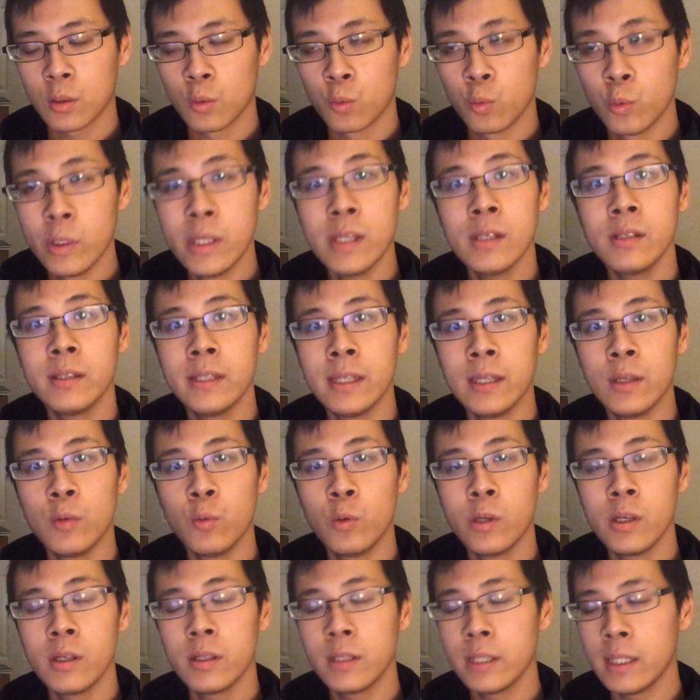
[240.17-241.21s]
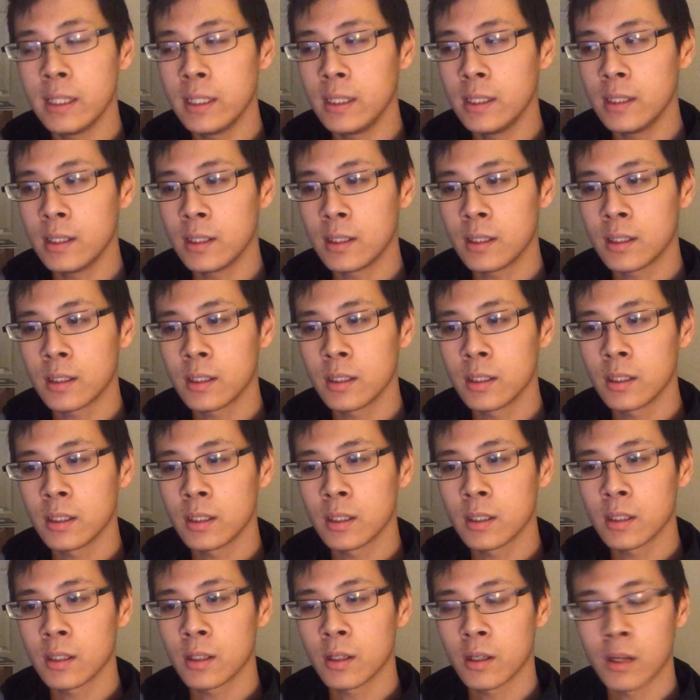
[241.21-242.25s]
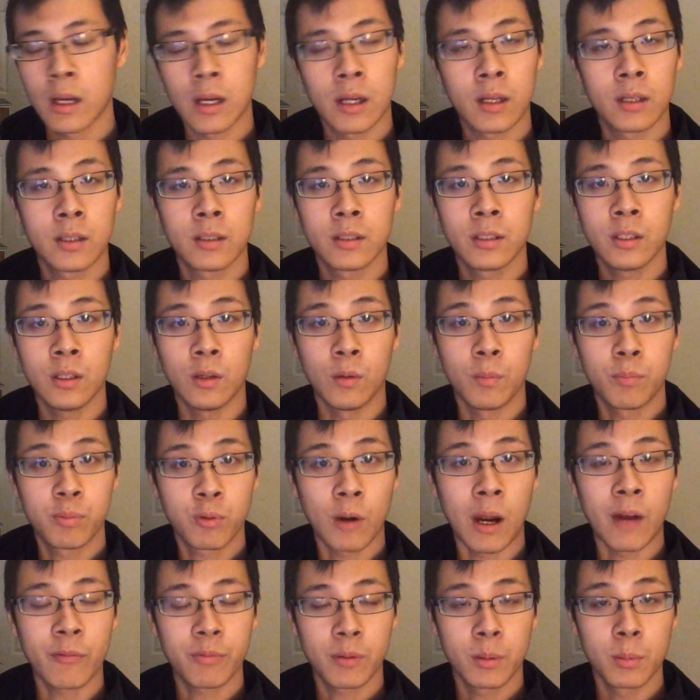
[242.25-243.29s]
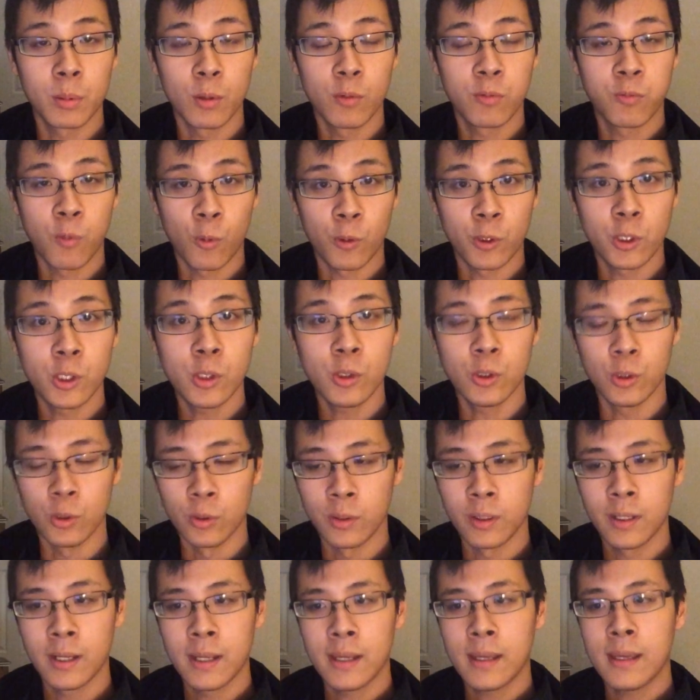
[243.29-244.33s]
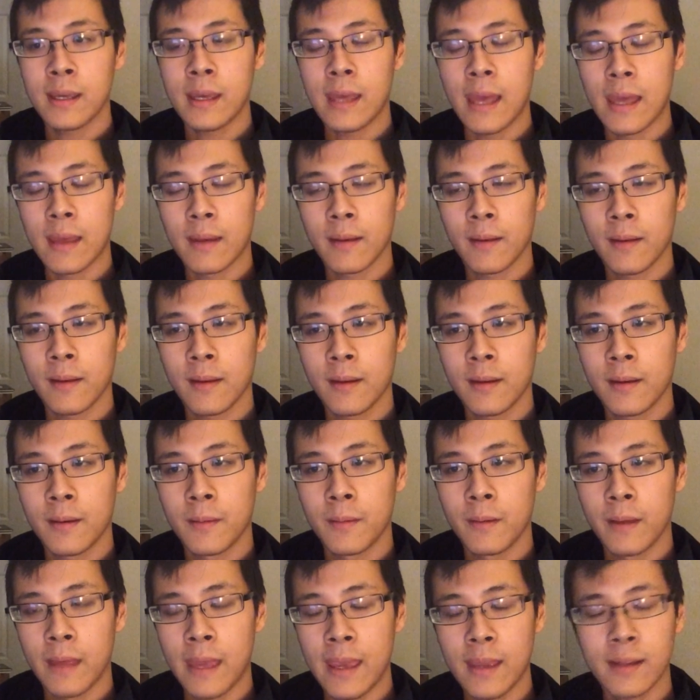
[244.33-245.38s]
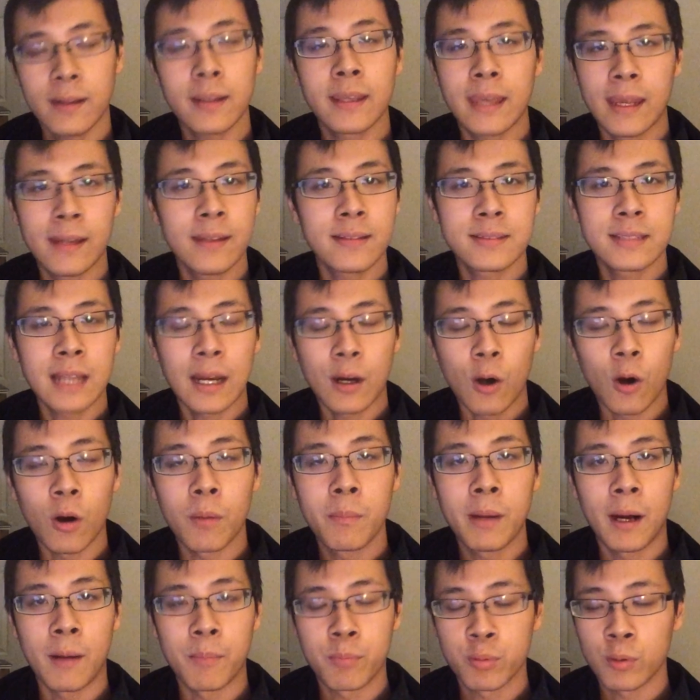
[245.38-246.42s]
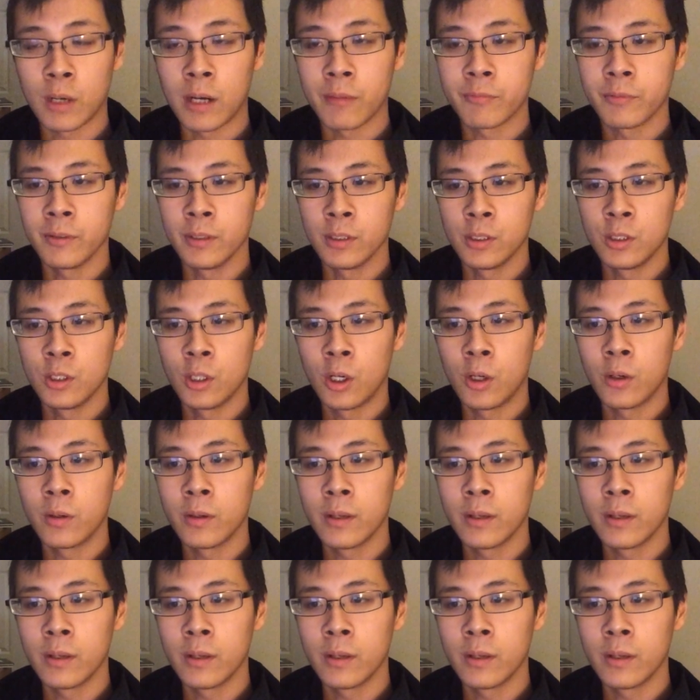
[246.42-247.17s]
really, really, profitable for you. And again, it's not all about profit, in